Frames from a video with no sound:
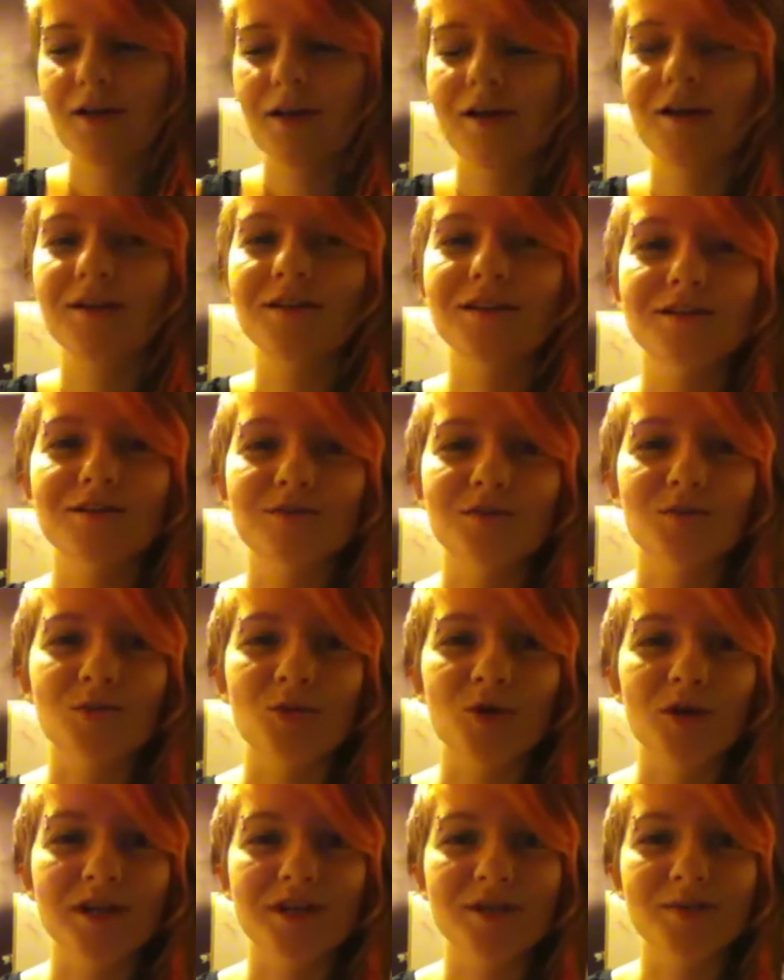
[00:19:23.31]
There's no
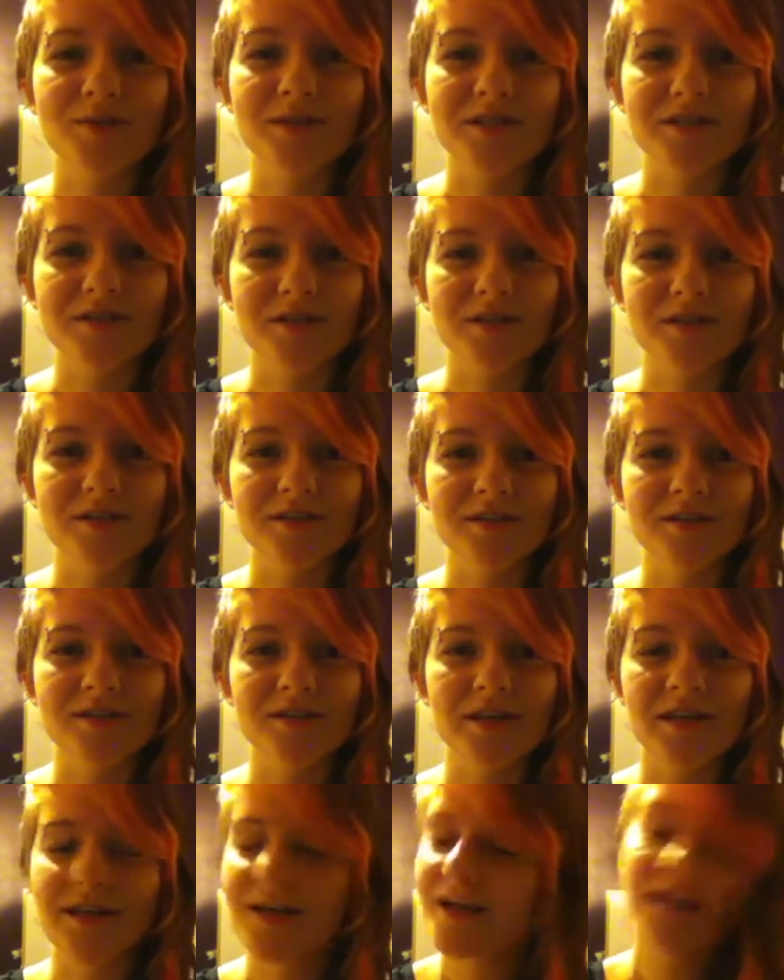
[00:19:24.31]
point in being jealous of that.